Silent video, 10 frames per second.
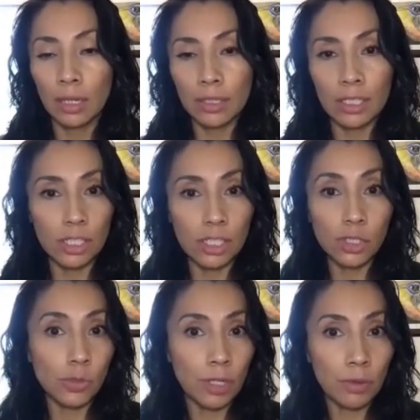that is
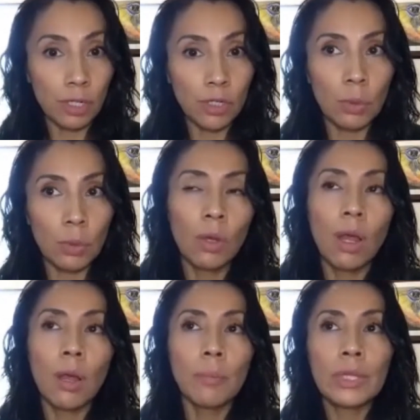triggering you.
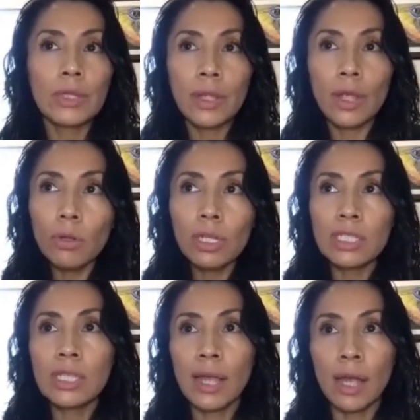But
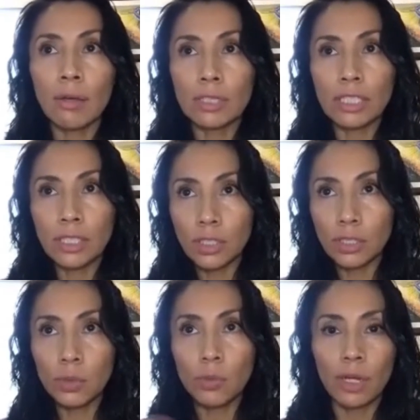notice how the
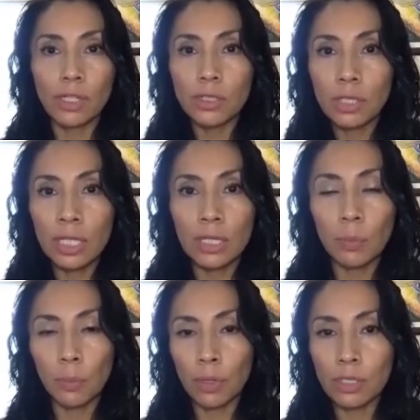situation and
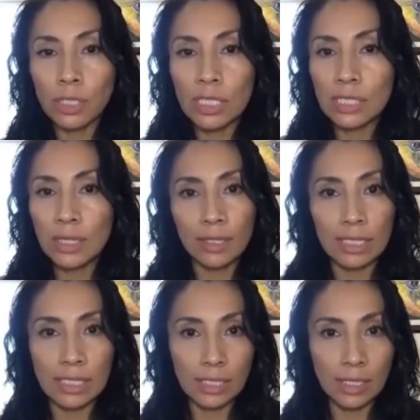the person is not
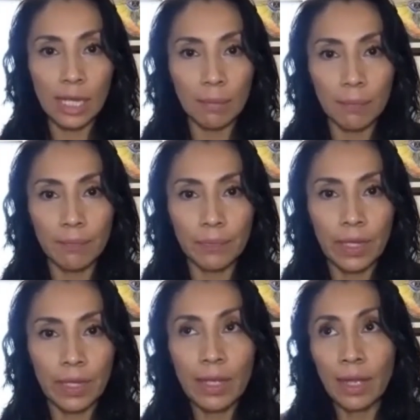the same
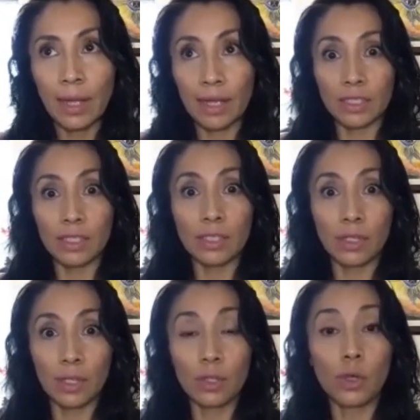as
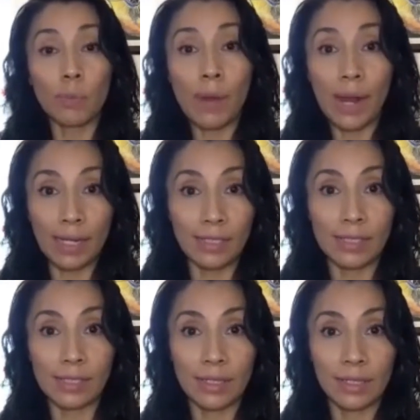your
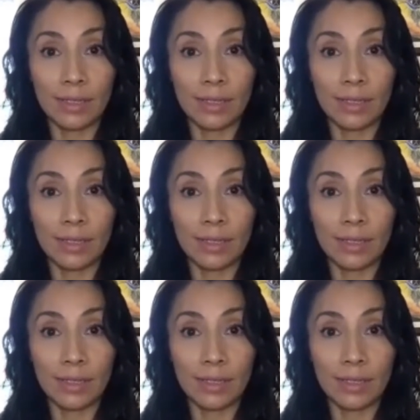past.